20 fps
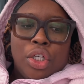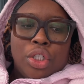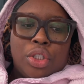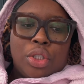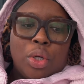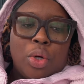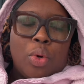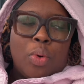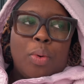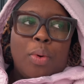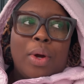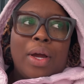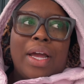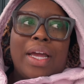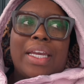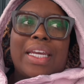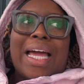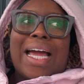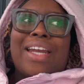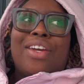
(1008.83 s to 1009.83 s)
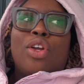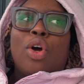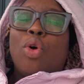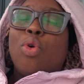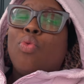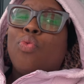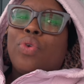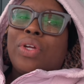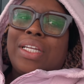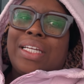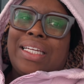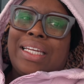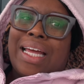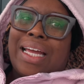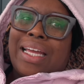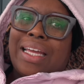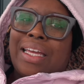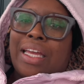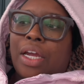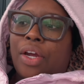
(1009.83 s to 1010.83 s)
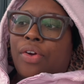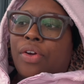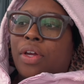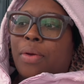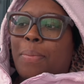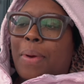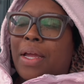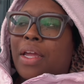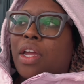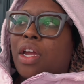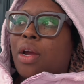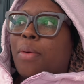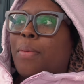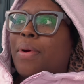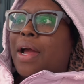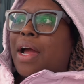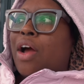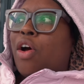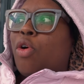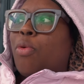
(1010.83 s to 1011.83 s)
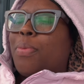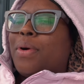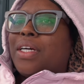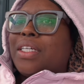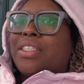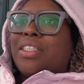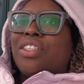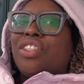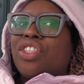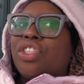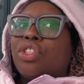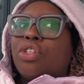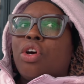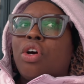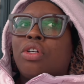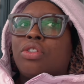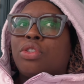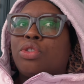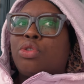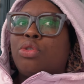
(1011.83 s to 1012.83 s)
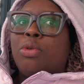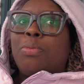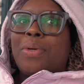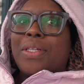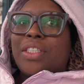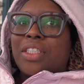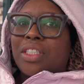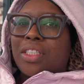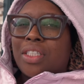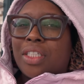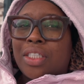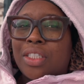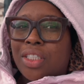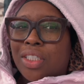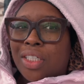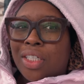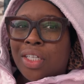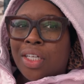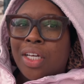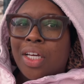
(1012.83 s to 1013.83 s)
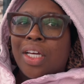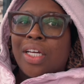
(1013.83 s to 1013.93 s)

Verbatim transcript: So, and I don't really like carrying my camera out because it just causes too much attention.